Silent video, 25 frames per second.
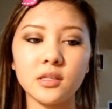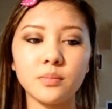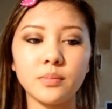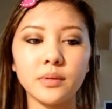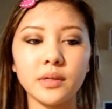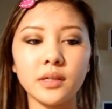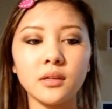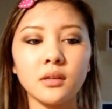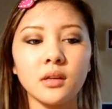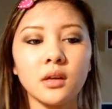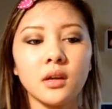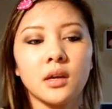
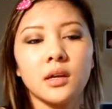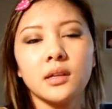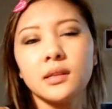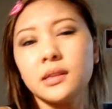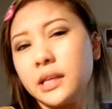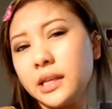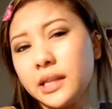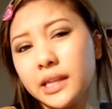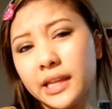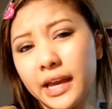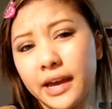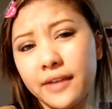But
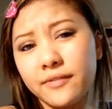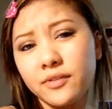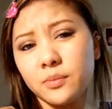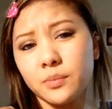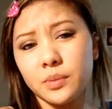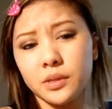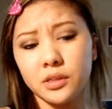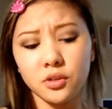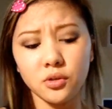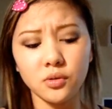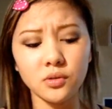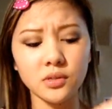lately I haven't
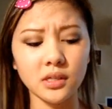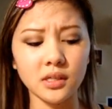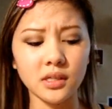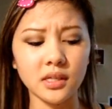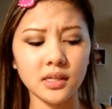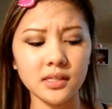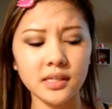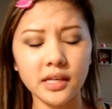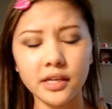been using this.